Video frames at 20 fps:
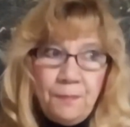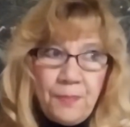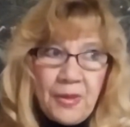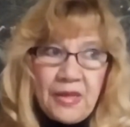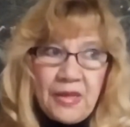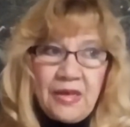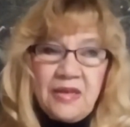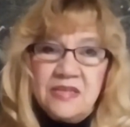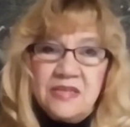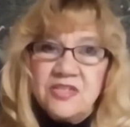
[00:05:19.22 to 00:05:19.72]

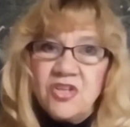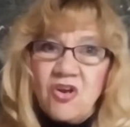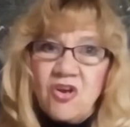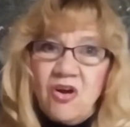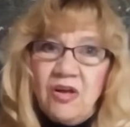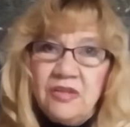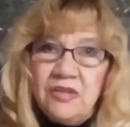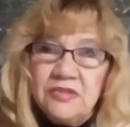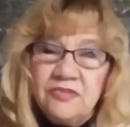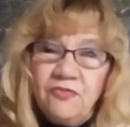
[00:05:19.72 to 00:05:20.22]
But it's
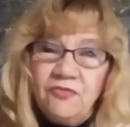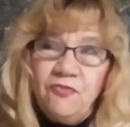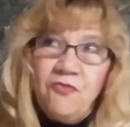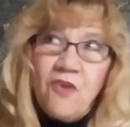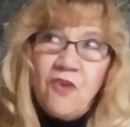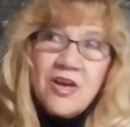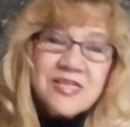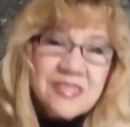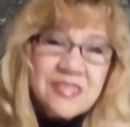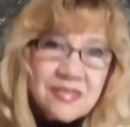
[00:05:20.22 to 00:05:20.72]
called
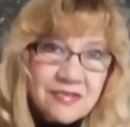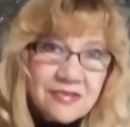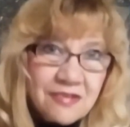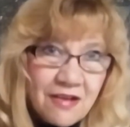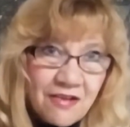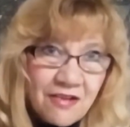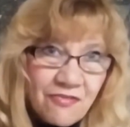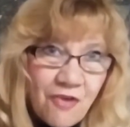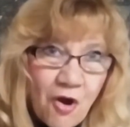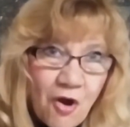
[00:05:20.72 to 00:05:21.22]
Faucet
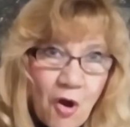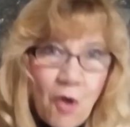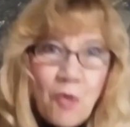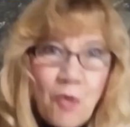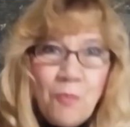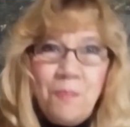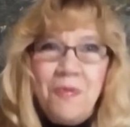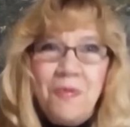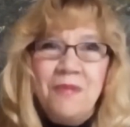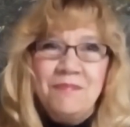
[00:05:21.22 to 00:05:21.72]
of
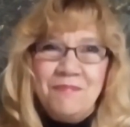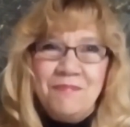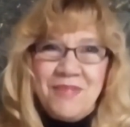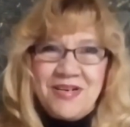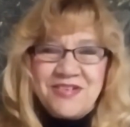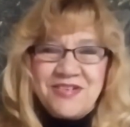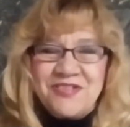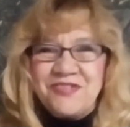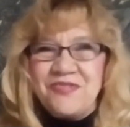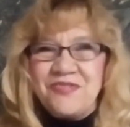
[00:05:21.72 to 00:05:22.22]
Hope
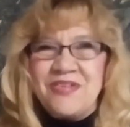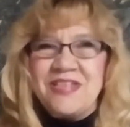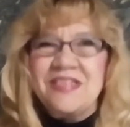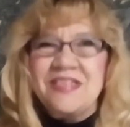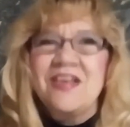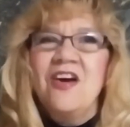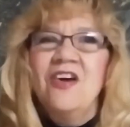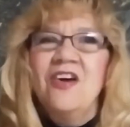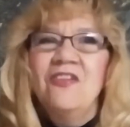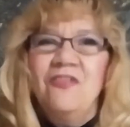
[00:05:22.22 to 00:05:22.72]

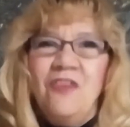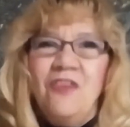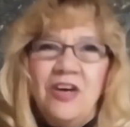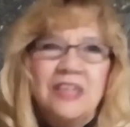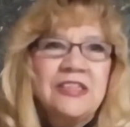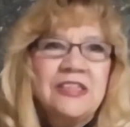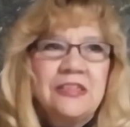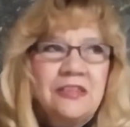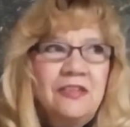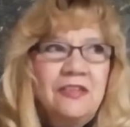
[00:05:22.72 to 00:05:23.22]
Ministries.
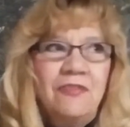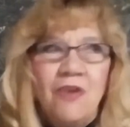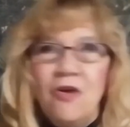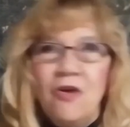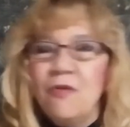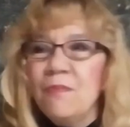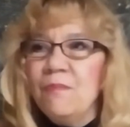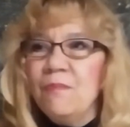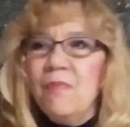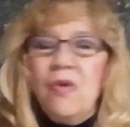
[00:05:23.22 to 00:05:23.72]
Faucet of
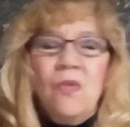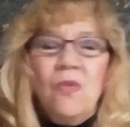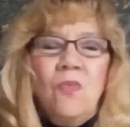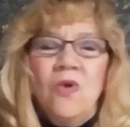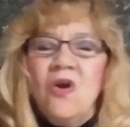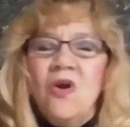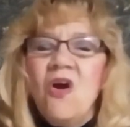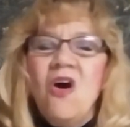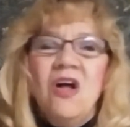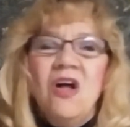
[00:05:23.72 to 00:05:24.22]
Hope,
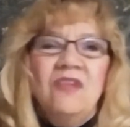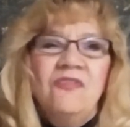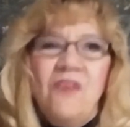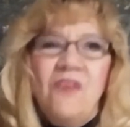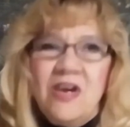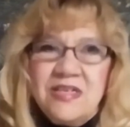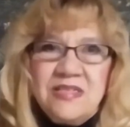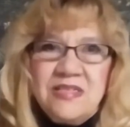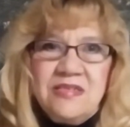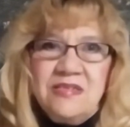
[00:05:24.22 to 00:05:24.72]
we're all
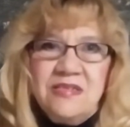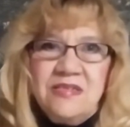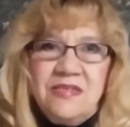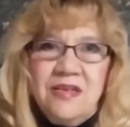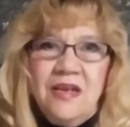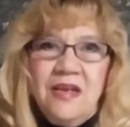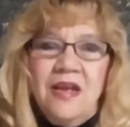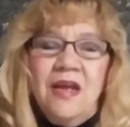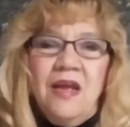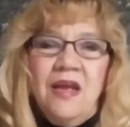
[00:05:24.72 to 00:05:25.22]
faucets.